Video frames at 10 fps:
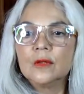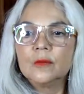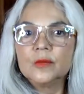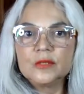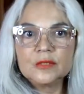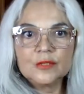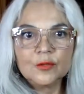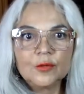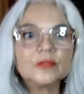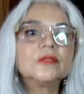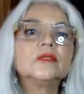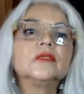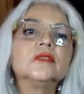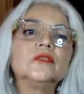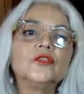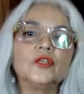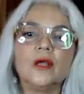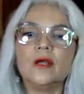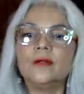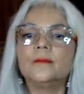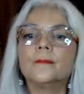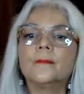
Let me see who else is in the chat.